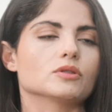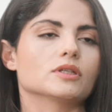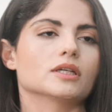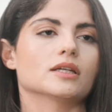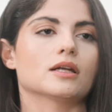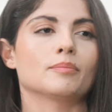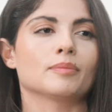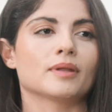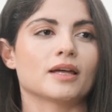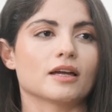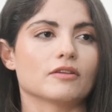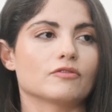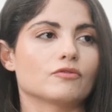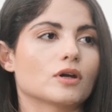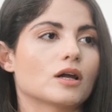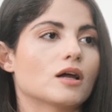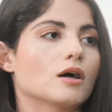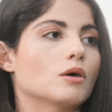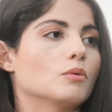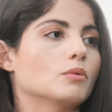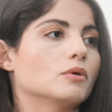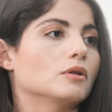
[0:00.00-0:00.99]
you can apply for
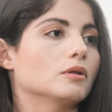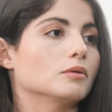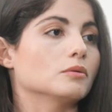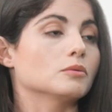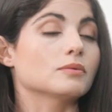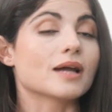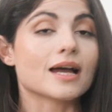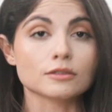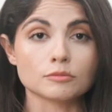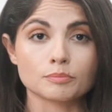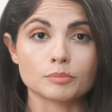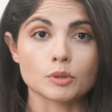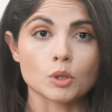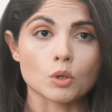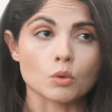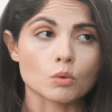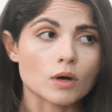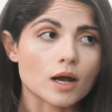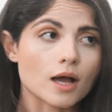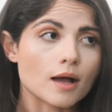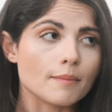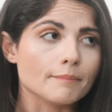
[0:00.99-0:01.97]
our grant
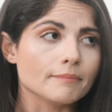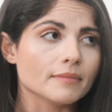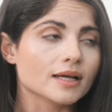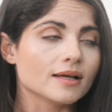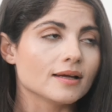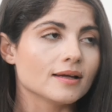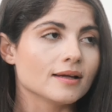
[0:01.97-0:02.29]
program.